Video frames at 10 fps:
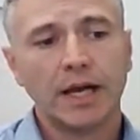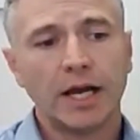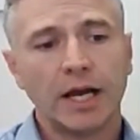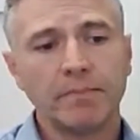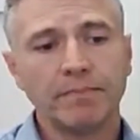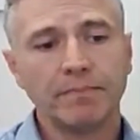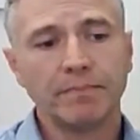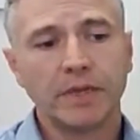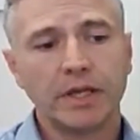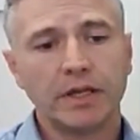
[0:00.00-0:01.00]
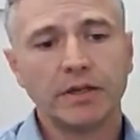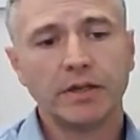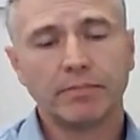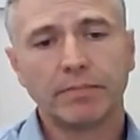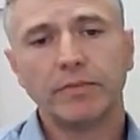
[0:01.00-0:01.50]

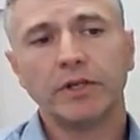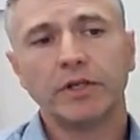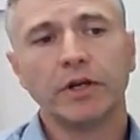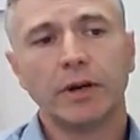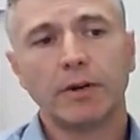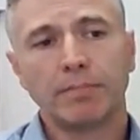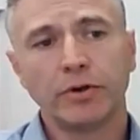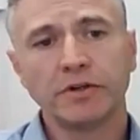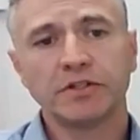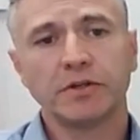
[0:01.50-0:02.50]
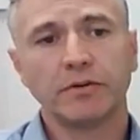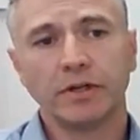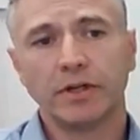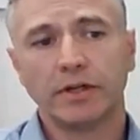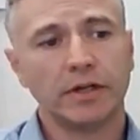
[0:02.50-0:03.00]
A person
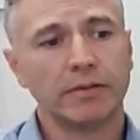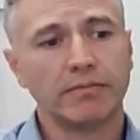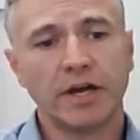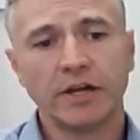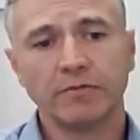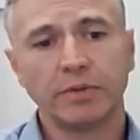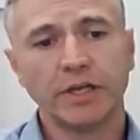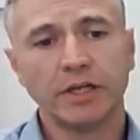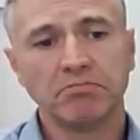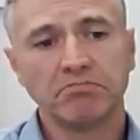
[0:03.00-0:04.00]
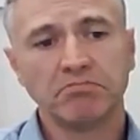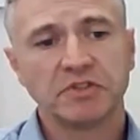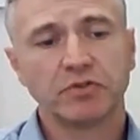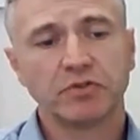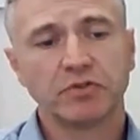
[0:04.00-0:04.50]
may have been
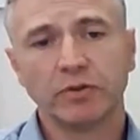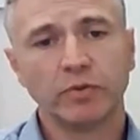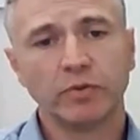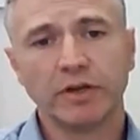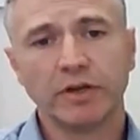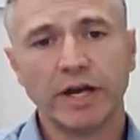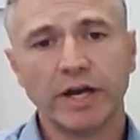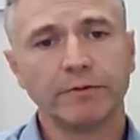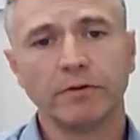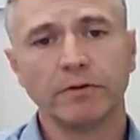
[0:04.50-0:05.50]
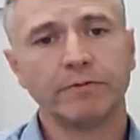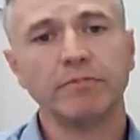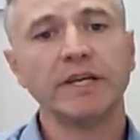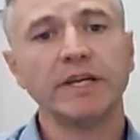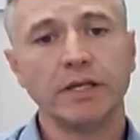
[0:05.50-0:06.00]
struggling with their weight for
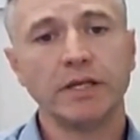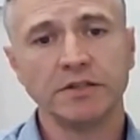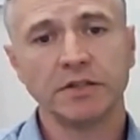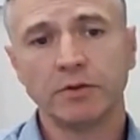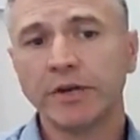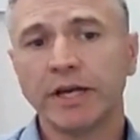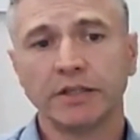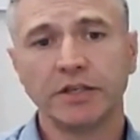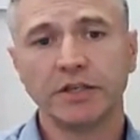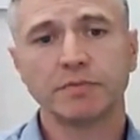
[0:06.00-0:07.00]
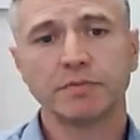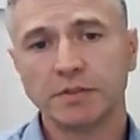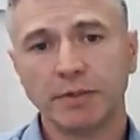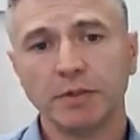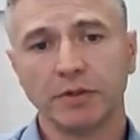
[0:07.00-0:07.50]
many years, and the reality is
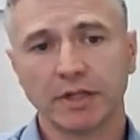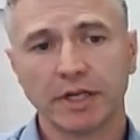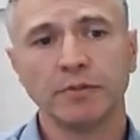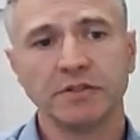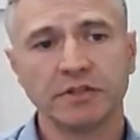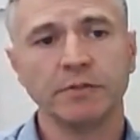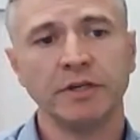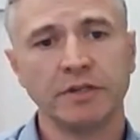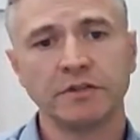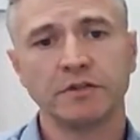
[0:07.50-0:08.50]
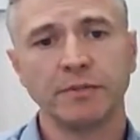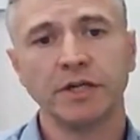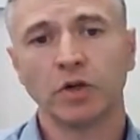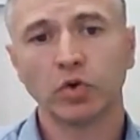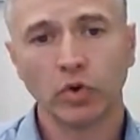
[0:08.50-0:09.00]
most people that come and see me, this has
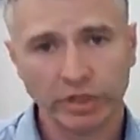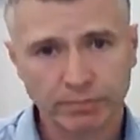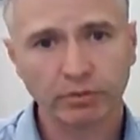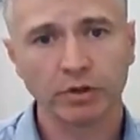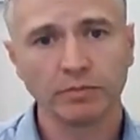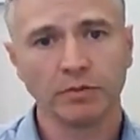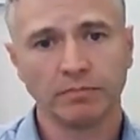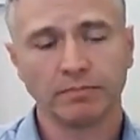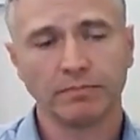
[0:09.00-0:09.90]
been a chronic problem.